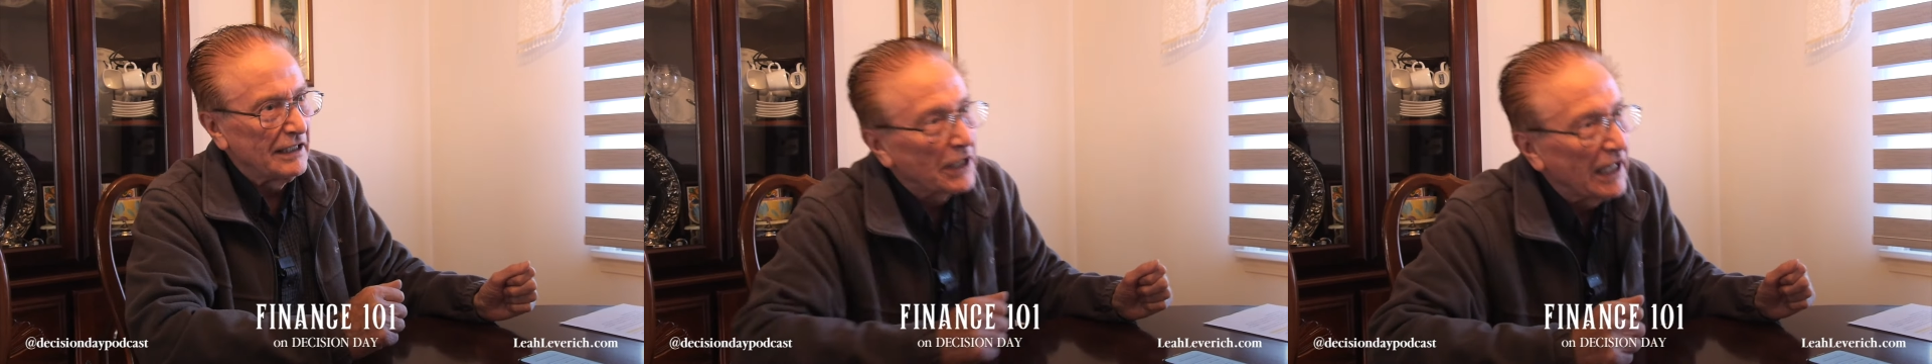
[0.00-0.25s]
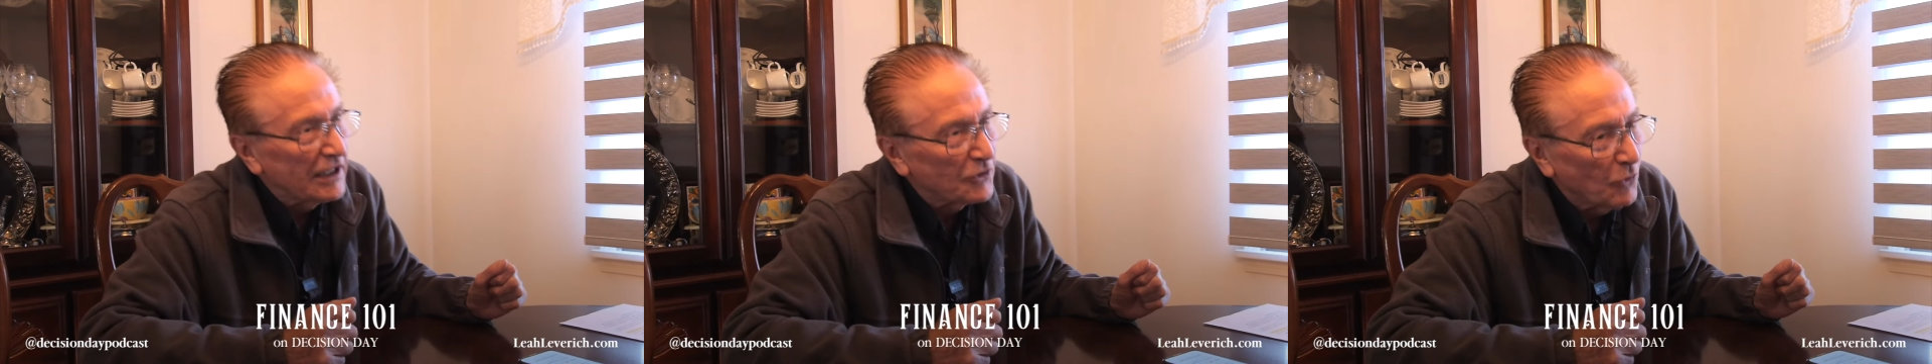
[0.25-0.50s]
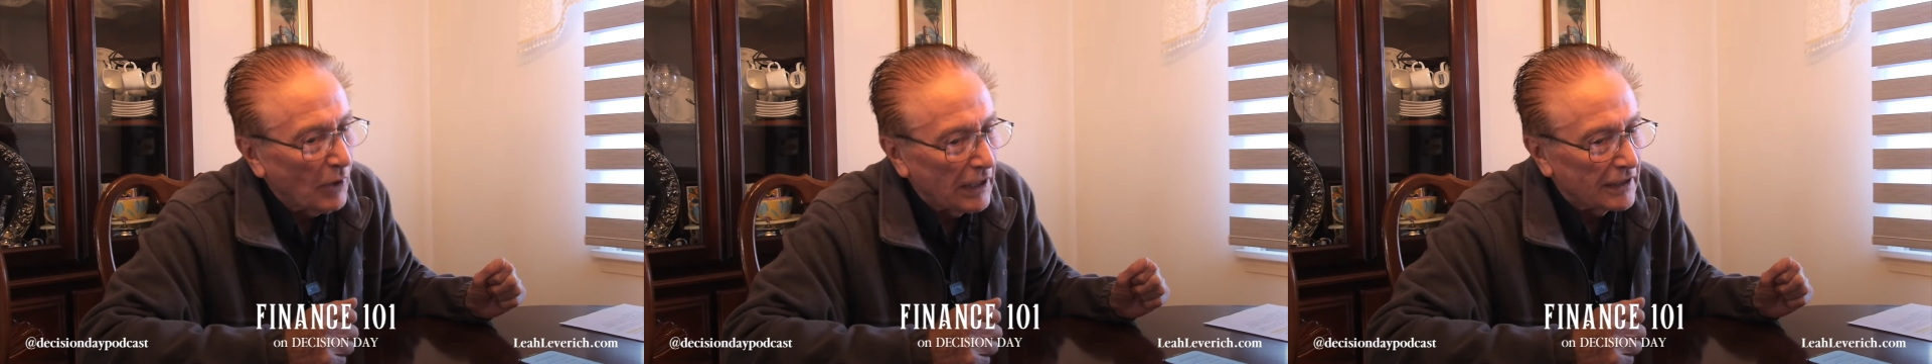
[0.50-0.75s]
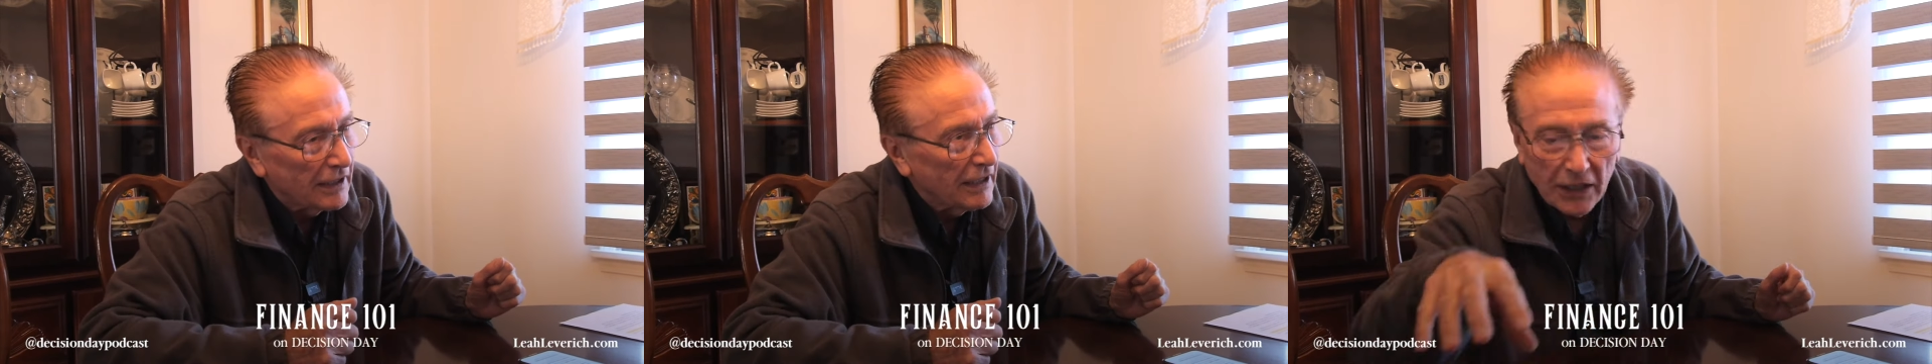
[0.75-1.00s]
But guess
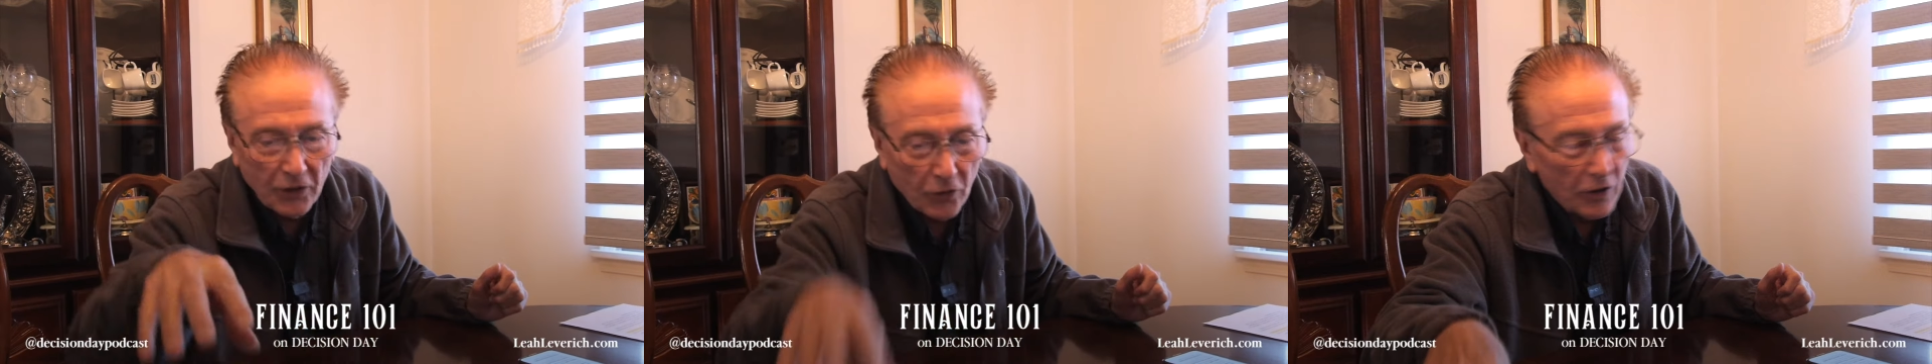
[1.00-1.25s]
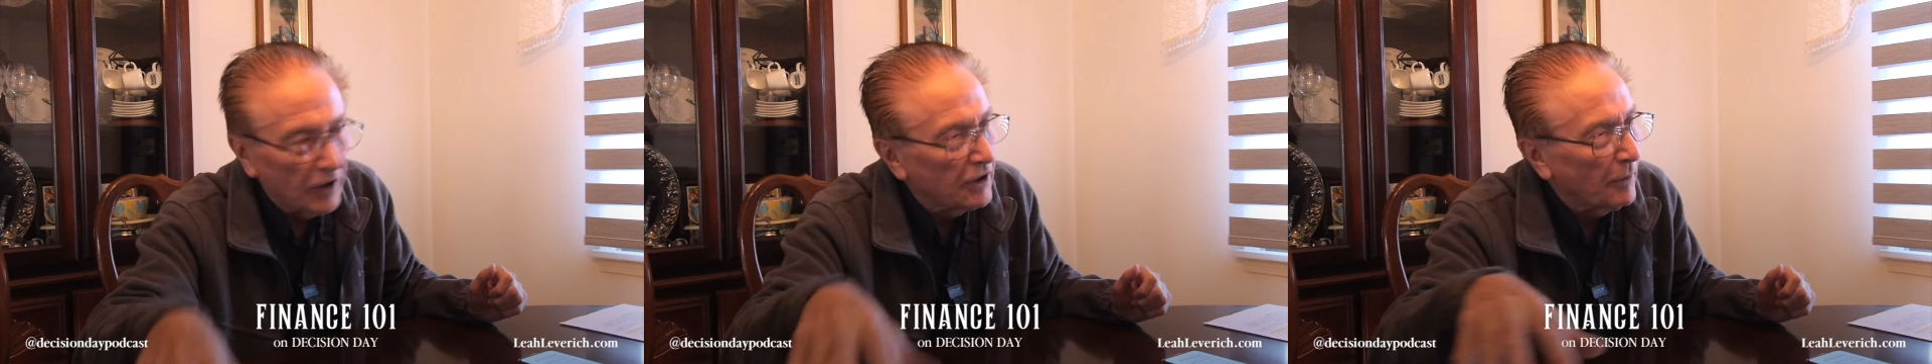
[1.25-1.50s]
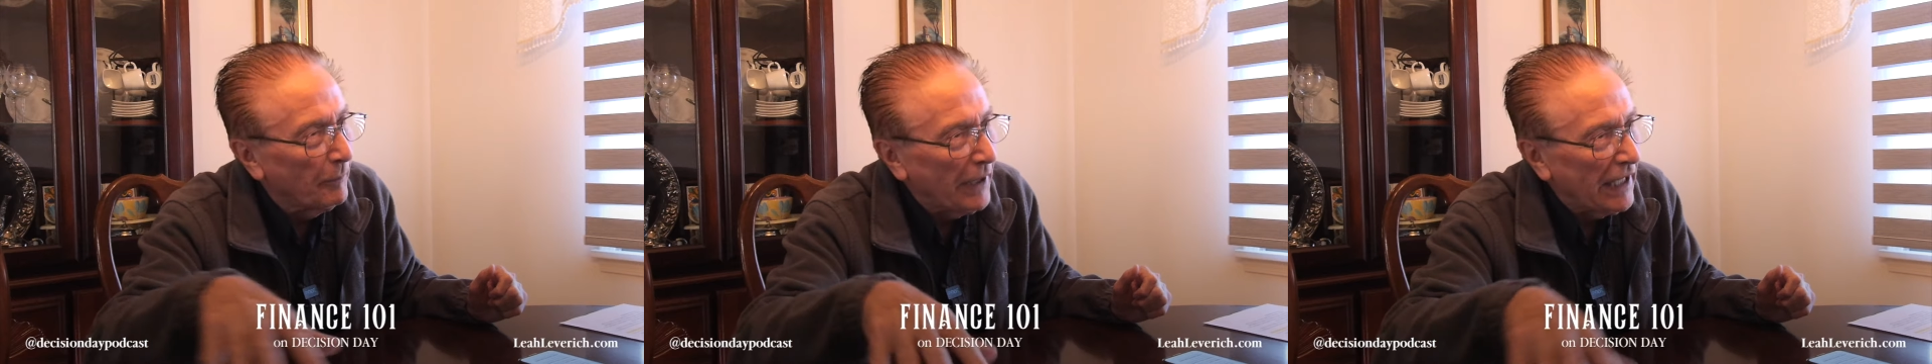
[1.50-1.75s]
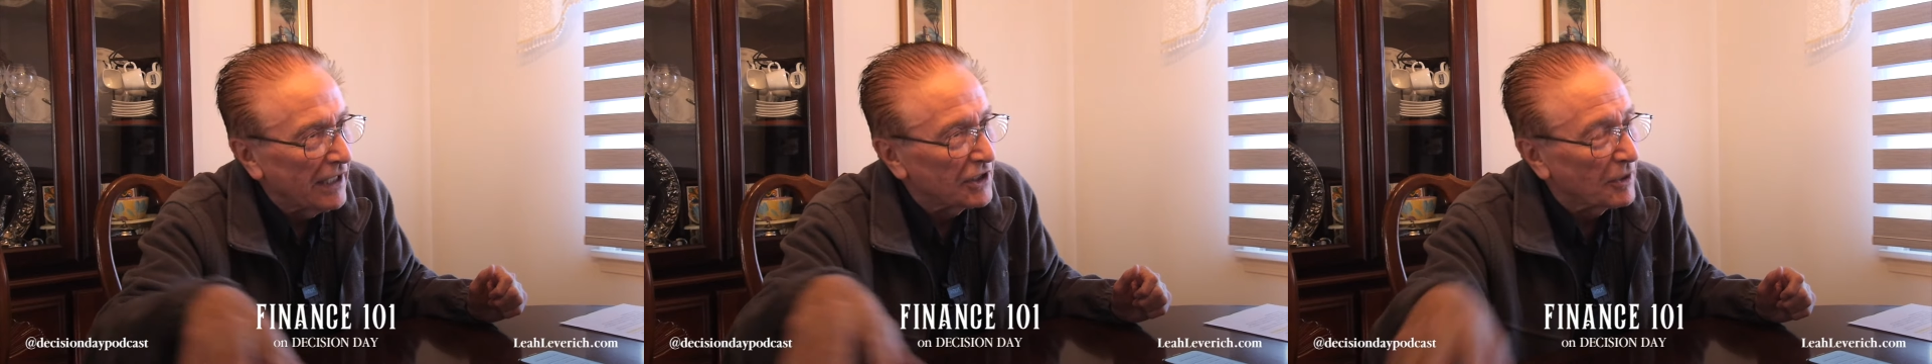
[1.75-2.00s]
what? In order to
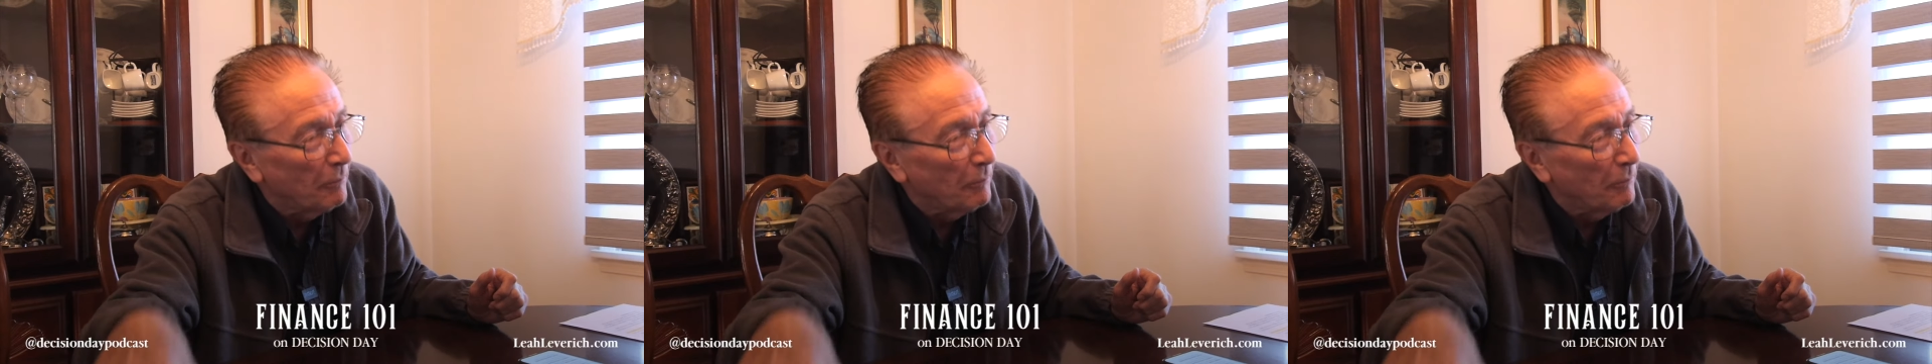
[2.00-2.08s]
manage